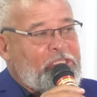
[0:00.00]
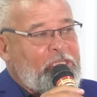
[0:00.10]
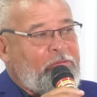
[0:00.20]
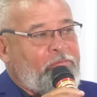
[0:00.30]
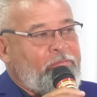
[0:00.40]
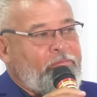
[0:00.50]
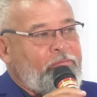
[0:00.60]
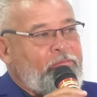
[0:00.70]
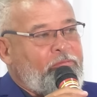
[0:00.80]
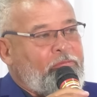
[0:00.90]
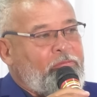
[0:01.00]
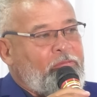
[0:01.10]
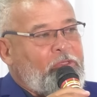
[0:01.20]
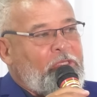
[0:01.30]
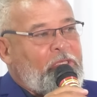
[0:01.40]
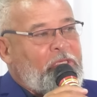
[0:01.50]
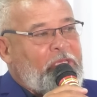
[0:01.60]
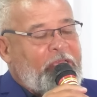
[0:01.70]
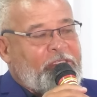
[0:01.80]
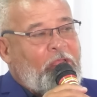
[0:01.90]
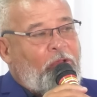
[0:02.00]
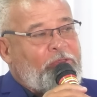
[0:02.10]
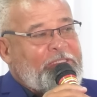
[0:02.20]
team, he has now